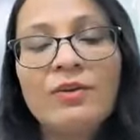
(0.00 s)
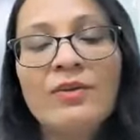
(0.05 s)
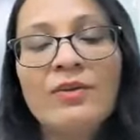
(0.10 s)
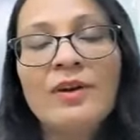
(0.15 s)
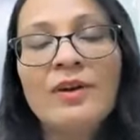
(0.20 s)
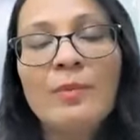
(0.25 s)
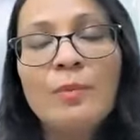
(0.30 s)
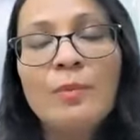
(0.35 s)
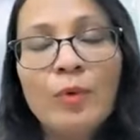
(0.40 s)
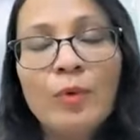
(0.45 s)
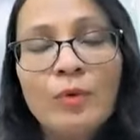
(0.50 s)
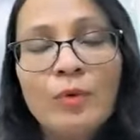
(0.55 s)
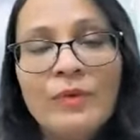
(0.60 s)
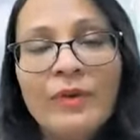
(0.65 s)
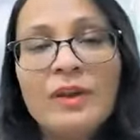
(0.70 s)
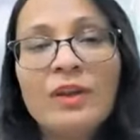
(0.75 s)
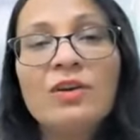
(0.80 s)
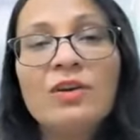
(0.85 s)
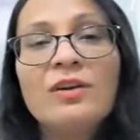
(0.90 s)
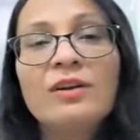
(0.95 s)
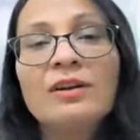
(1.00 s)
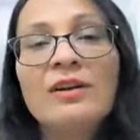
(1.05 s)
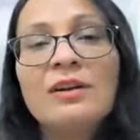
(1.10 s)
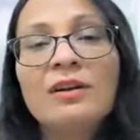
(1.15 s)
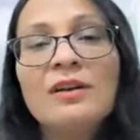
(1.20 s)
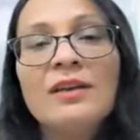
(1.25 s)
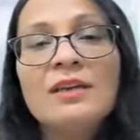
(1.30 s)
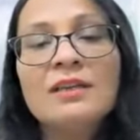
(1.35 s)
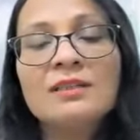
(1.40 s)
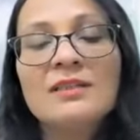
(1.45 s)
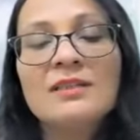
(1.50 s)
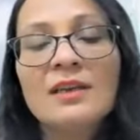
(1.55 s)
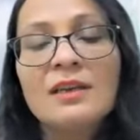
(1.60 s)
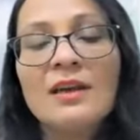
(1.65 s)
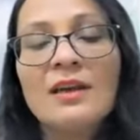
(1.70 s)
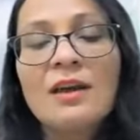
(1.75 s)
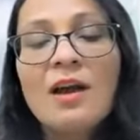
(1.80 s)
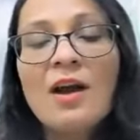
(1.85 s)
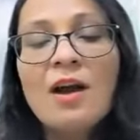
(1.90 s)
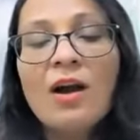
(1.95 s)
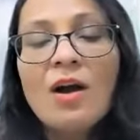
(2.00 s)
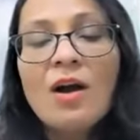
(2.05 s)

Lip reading: you're removing, you're releasing